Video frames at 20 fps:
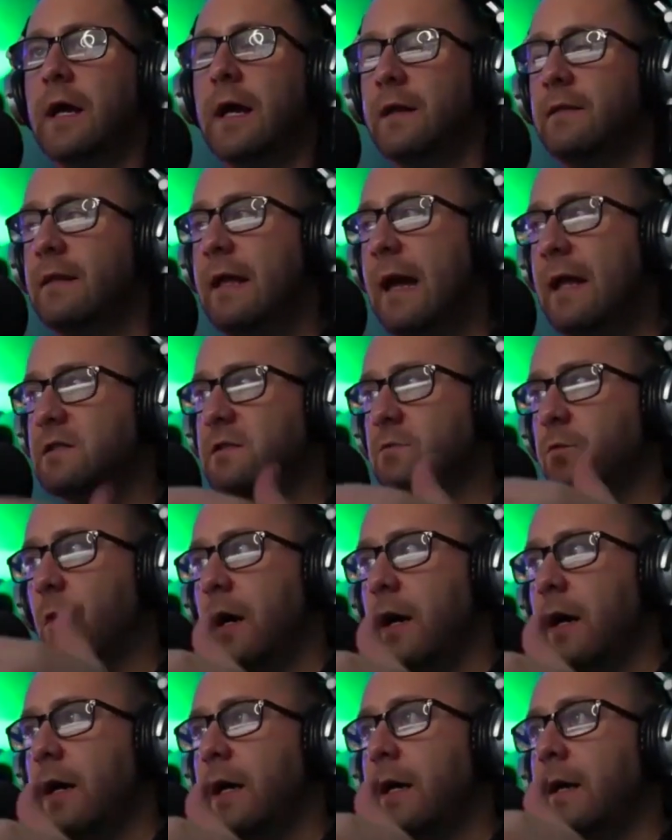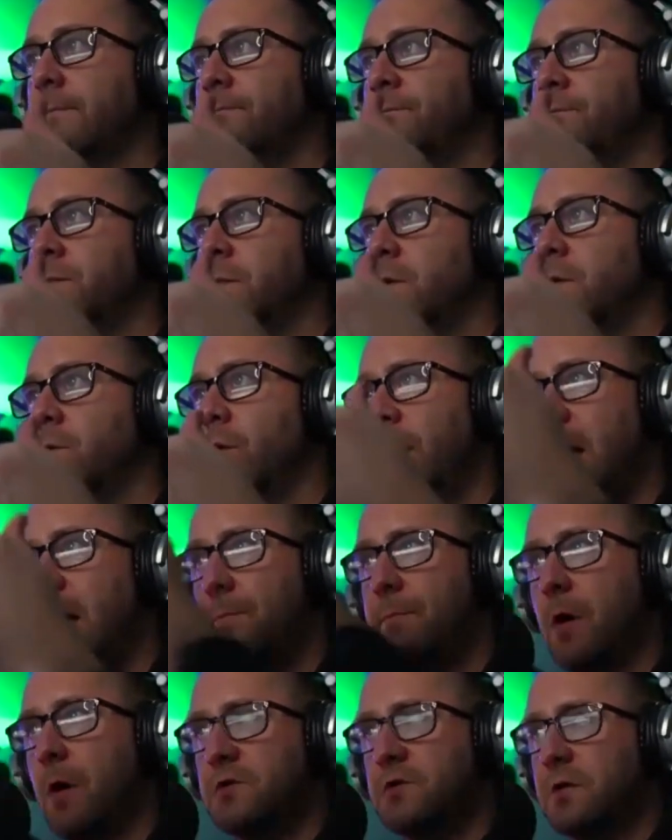And that's why when I
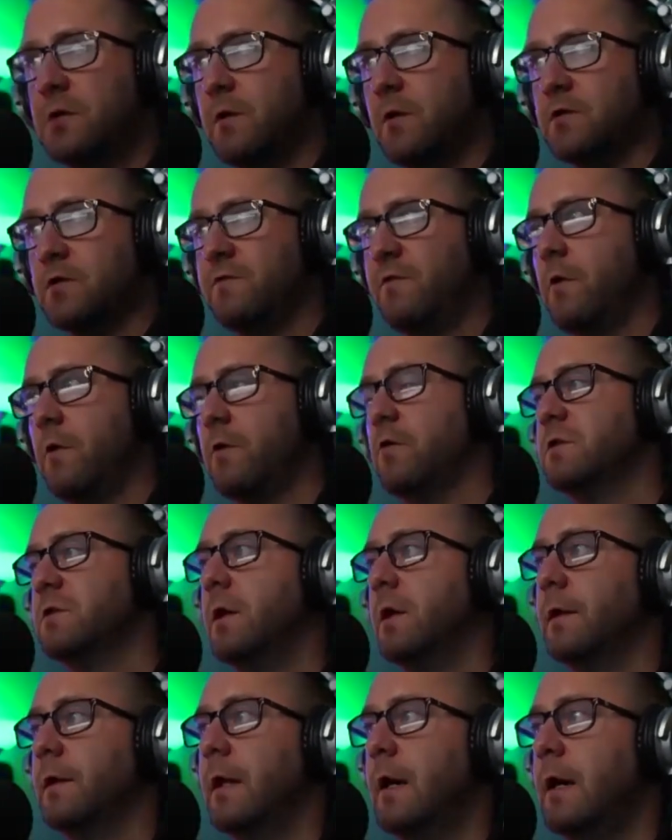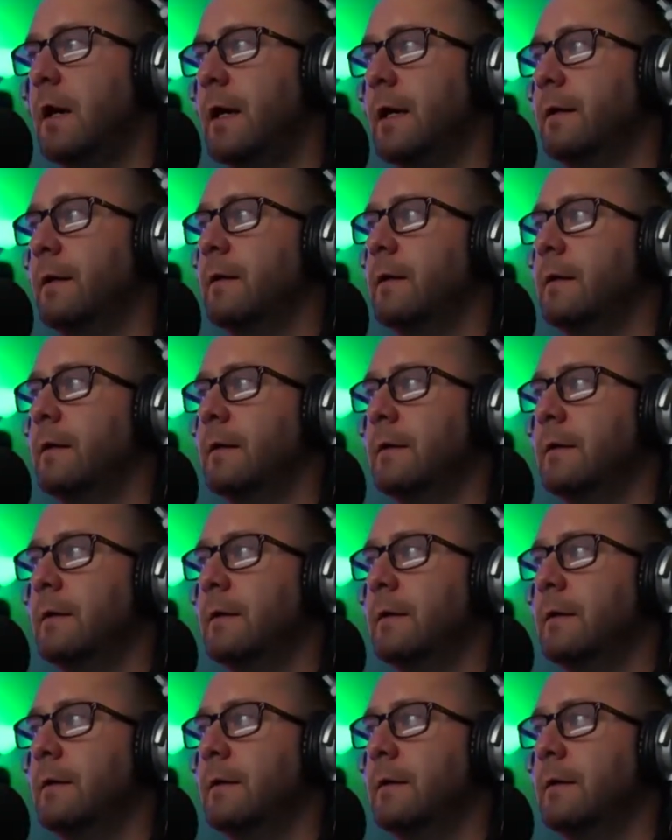posted those photos online,